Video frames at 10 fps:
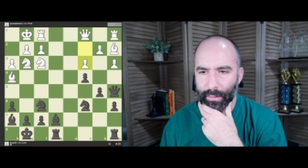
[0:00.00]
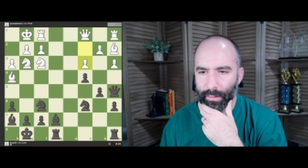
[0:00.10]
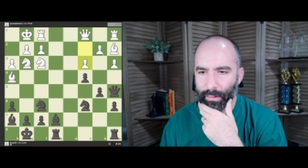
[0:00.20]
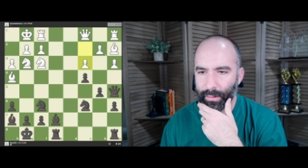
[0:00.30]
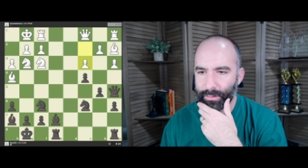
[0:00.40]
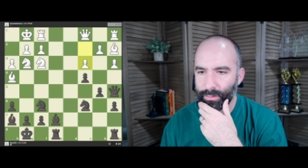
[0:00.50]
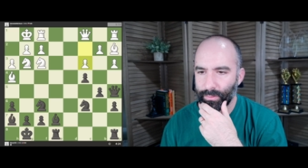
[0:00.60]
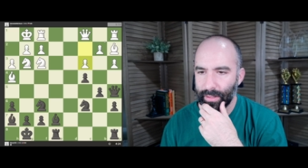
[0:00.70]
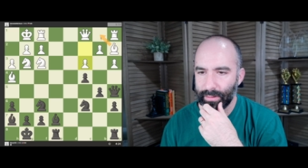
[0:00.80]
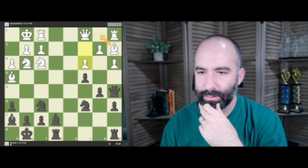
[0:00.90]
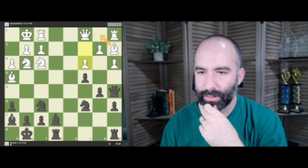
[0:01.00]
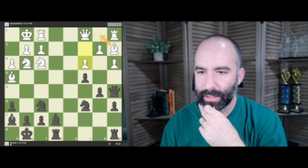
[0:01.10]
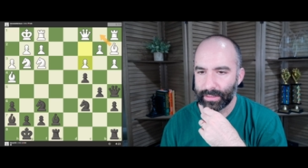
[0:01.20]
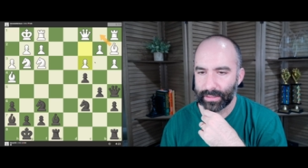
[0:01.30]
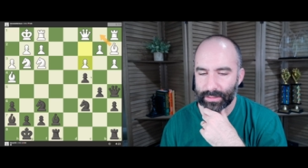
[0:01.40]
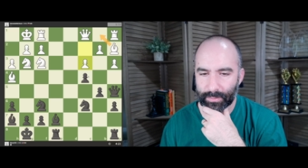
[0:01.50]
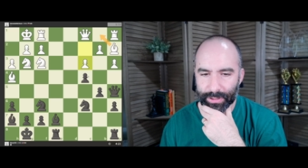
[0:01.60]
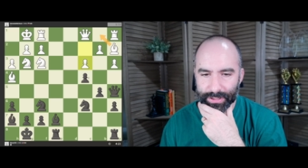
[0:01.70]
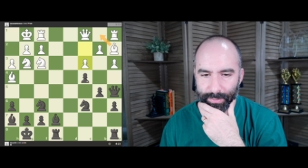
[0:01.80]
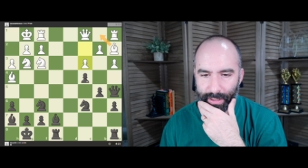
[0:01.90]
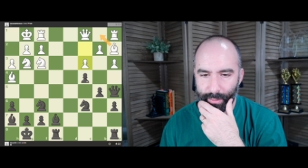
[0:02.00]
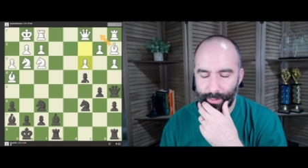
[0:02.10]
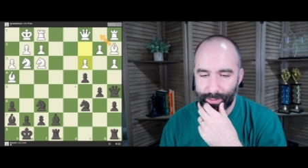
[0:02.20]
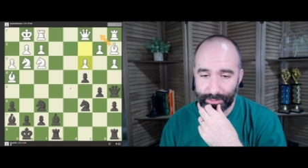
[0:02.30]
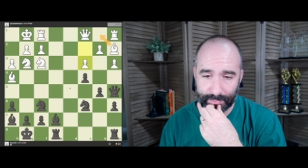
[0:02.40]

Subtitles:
All right, so white is trying to get their bishop out, which